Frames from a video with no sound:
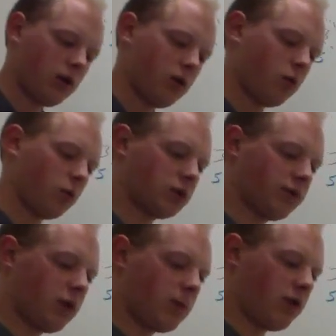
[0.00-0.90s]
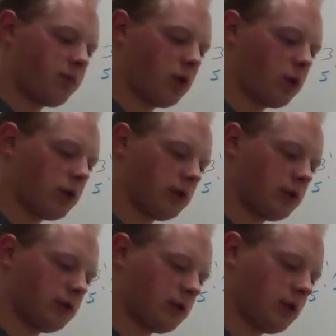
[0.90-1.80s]
which of the above
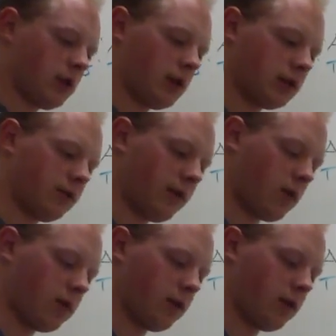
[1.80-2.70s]
proteins is found in